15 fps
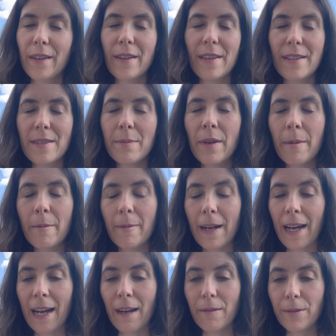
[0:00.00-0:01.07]
There's a moment where
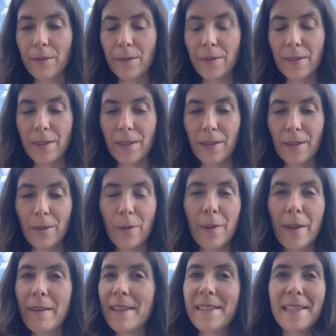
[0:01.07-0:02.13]
Harold,
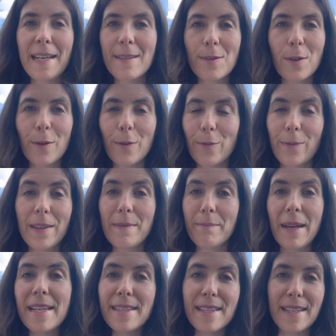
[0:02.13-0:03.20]
although he sets off with
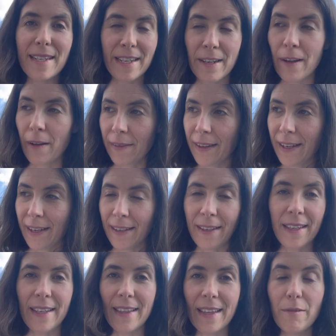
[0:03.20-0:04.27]
basically nothing,
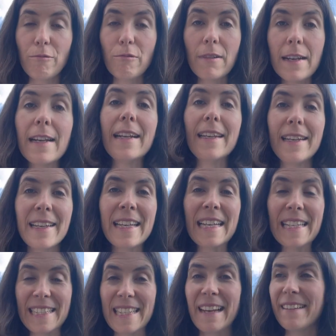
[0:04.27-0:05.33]
he then really
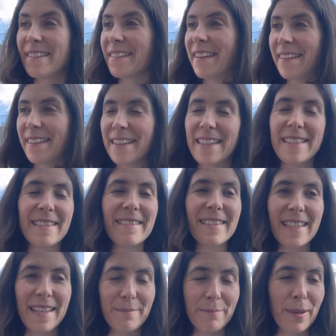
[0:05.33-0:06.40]
gets down to nothing. He sort of
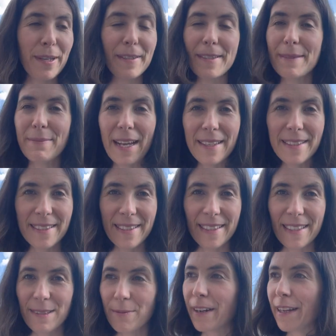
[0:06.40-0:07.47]
posts back to
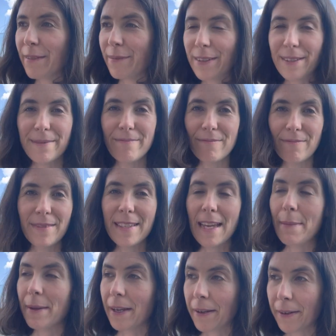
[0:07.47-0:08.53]
his wife his
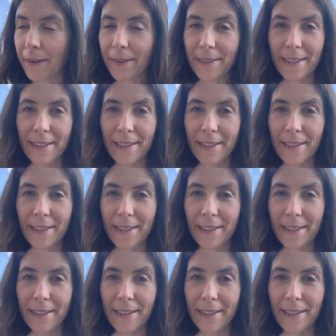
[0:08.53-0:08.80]
debit card